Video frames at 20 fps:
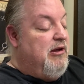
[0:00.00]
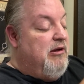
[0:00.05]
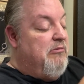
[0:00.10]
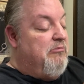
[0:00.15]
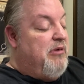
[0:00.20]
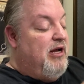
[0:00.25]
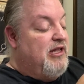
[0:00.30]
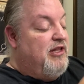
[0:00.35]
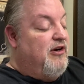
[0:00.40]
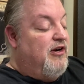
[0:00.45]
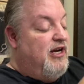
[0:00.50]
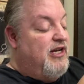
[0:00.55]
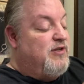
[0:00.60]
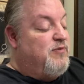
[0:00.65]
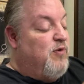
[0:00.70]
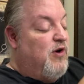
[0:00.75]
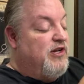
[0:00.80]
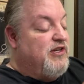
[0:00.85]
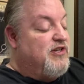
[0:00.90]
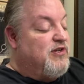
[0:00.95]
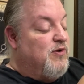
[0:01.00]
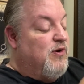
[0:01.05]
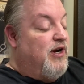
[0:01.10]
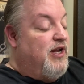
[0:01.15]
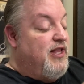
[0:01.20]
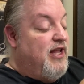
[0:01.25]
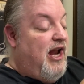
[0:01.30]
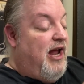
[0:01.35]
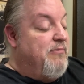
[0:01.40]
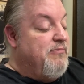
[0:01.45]
But there is one story
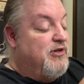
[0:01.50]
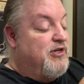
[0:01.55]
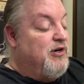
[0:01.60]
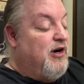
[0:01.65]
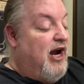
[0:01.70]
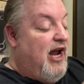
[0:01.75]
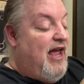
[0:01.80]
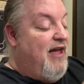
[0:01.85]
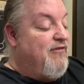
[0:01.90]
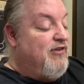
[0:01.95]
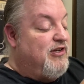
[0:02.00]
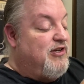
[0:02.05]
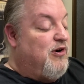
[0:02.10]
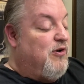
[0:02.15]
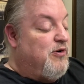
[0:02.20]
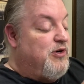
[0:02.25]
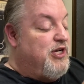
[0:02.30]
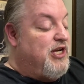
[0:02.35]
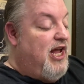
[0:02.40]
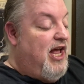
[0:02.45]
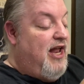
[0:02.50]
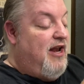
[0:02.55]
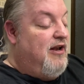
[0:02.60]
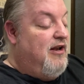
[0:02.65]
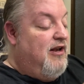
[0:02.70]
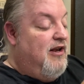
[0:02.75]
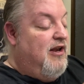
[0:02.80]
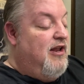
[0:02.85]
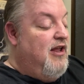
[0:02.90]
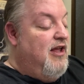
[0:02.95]
that I'm sure I haven't told you yet.
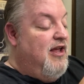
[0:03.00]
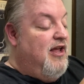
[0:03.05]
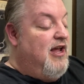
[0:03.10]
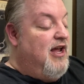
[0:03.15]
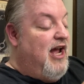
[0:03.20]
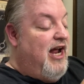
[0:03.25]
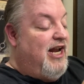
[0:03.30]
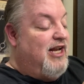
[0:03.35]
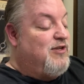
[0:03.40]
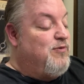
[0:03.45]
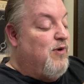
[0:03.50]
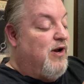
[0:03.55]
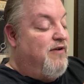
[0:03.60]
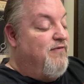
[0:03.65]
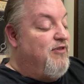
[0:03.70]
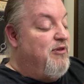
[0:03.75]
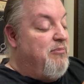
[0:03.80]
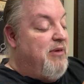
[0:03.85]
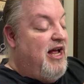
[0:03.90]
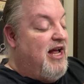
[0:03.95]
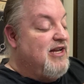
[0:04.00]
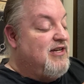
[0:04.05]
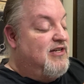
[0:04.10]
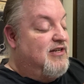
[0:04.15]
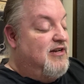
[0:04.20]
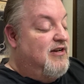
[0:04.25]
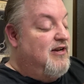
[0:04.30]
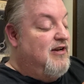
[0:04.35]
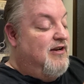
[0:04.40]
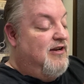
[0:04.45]
And it's one of the
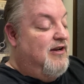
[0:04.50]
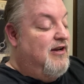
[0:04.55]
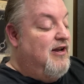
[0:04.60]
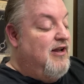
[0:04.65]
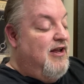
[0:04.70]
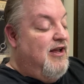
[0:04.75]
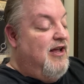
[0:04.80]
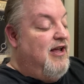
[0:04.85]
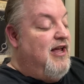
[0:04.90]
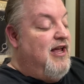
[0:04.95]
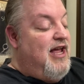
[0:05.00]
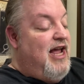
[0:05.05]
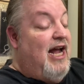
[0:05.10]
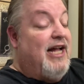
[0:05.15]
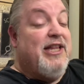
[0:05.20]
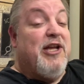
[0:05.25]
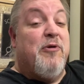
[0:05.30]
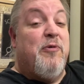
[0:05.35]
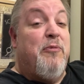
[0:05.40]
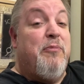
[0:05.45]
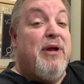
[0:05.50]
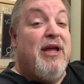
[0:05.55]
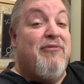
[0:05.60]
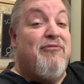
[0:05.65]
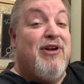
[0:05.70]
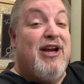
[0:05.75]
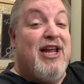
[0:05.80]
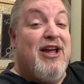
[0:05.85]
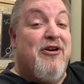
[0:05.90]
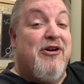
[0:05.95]
best. And there will be a
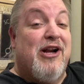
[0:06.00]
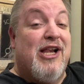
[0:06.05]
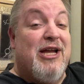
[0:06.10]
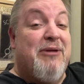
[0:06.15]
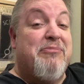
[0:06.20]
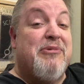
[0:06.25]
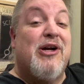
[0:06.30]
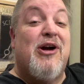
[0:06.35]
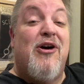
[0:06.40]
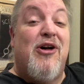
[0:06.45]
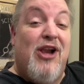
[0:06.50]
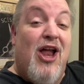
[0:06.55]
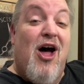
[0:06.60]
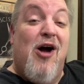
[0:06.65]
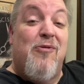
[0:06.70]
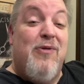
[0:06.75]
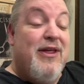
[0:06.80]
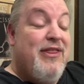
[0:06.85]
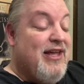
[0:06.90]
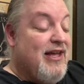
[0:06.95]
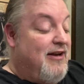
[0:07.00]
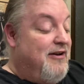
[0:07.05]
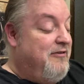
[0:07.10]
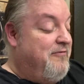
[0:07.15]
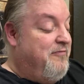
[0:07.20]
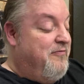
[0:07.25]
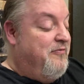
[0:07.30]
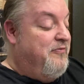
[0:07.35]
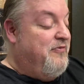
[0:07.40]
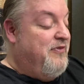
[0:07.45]
video clip to go along with it.
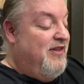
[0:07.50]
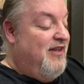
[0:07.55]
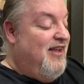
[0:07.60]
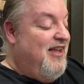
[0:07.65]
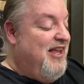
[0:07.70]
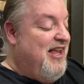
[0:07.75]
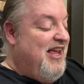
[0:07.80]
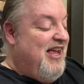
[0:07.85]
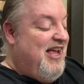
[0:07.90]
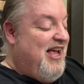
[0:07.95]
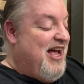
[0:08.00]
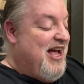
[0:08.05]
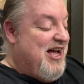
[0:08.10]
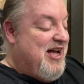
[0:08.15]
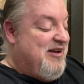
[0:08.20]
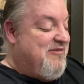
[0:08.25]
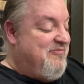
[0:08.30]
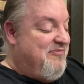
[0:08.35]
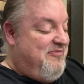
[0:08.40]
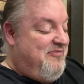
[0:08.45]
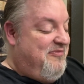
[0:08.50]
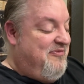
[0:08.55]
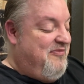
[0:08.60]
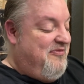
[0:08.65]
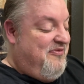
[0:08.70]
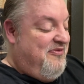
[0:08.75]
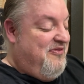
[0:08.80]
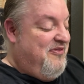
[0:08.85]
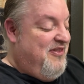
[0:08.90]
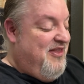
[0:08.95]

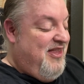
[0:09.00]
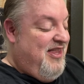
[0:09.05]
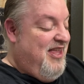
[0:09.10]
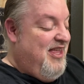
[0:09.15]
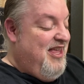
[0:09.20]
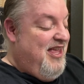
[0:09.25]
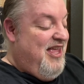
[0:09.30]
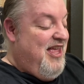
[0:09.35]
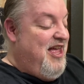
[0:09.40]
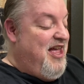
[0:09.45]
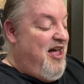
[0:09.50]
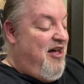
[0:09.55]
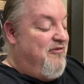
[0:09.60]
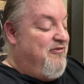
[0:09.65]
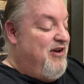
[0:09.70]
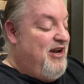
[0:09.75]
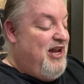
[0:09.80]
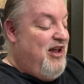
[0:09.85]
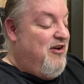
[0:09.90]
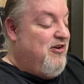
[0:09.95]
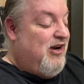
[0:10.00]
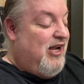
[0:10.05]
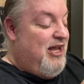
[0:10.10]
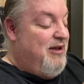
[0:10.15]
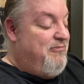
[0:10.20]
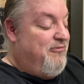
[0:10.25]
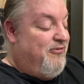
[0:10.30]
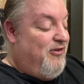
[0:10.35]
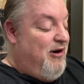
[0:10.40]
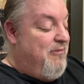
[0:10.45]
A video
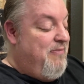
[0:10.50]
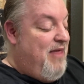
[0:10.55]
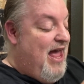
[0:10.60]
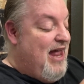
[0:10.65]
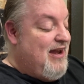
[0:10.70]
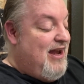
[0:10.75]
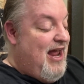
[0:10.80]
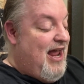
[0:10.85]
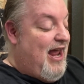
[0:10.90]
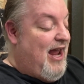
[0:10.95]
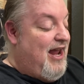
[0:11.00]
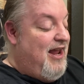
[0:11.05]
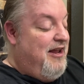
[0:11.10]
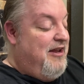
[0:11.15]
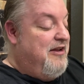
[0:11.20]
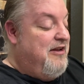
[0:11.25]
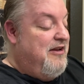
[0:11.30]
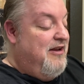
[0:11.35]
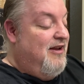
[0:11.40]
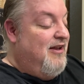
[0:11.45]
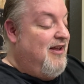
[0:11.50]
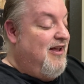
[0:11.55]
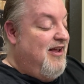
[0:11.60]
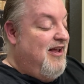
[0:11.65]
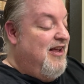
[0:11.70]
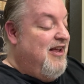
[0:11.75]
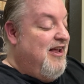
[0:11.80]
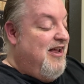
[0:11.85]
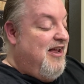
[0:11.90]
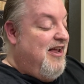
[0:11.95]
clip from that day.
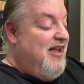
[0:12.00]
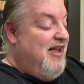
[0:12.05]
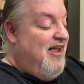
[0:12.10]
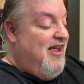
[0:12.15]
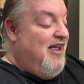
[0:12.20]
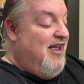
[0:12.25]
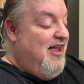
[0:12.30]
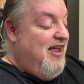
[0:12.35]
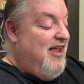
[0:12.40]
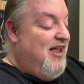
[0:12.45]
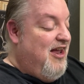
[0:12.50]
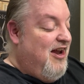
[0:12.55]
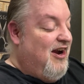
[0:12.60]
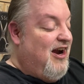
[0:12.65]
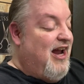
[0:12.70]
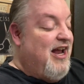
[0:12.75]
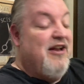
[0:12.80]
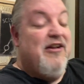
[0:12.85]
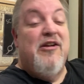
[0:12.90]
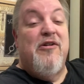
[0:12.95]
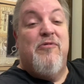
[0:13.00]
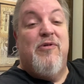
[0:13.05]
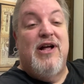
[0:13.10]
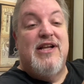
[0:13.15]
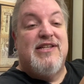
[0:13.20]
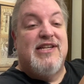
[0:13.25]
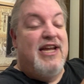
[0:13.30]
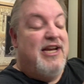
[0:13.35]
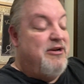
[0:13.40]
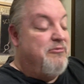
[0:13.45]
All right. Well,
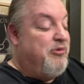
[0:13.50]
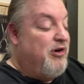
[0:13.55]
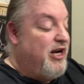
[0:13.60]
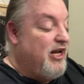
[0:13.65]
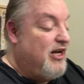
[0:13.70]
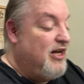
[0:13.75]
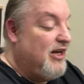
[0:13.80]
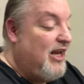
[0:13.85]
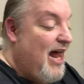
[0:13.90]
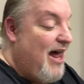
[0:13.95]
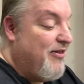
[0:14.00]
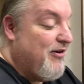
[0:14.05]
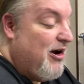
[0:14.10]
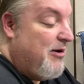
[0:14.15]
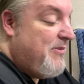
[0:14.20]
it's getting a pretty good lather.